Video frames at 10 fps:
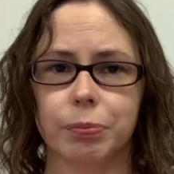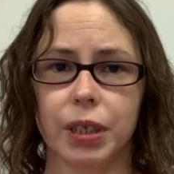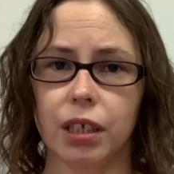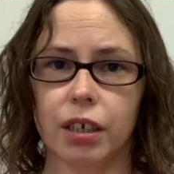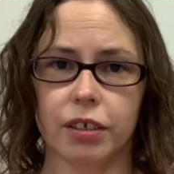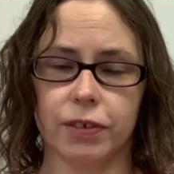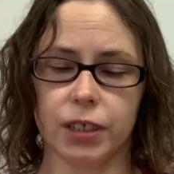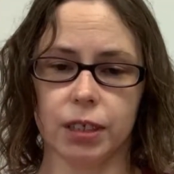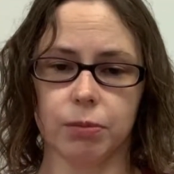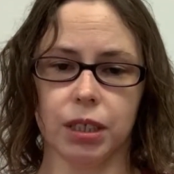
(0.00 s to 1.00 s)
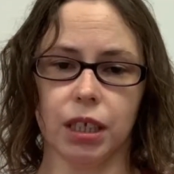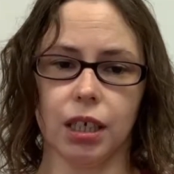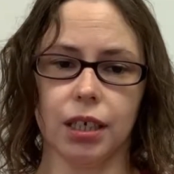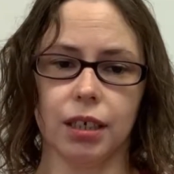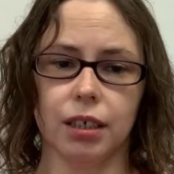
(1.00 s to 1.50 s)
be there for somebody
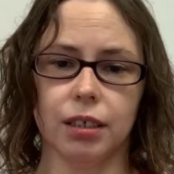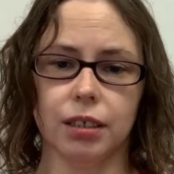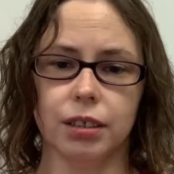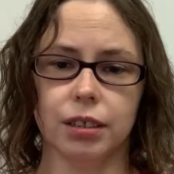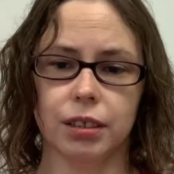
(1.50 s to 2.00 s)
and